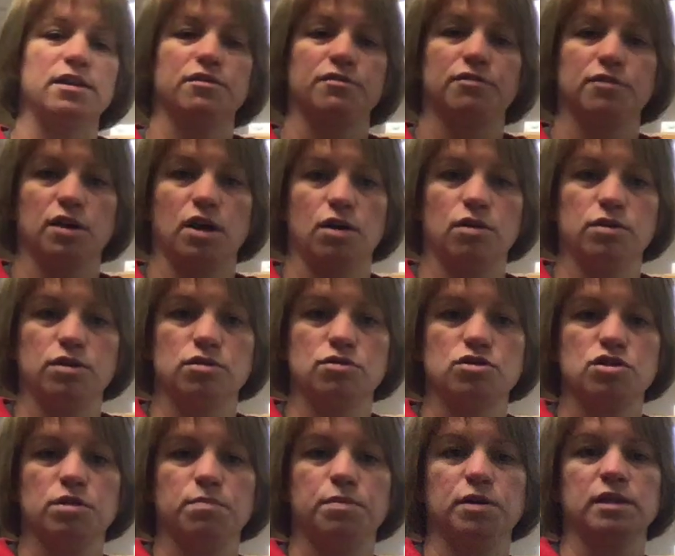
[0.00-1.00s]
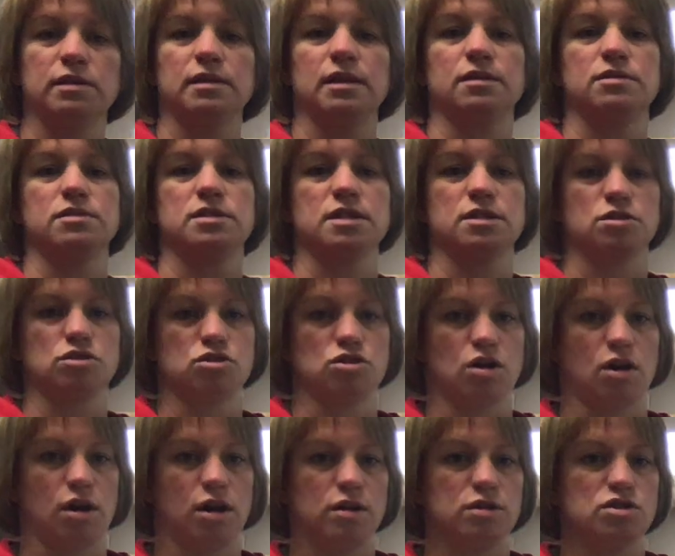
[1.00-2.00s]
of flow, you should put there
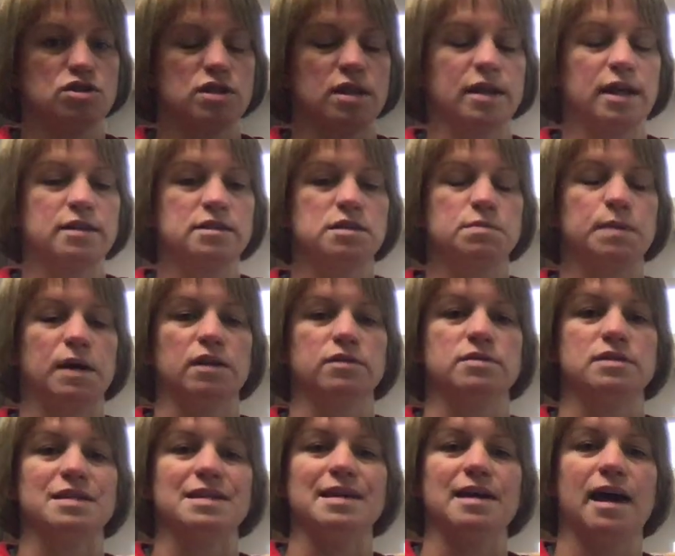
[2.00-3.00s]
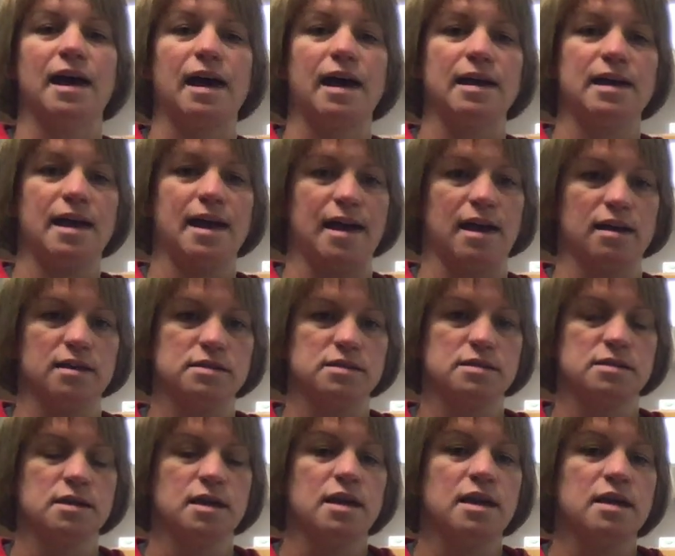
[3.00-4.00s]
discharge. That's spelled
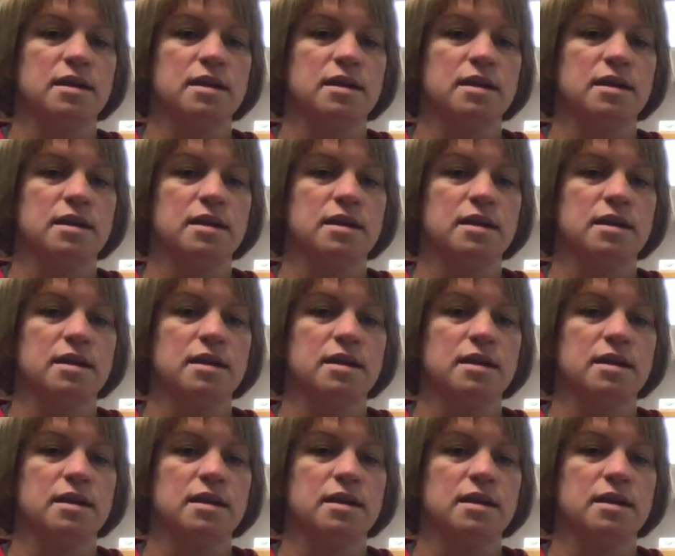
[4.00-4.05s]
D-I-S-C-H-A-R-G-E.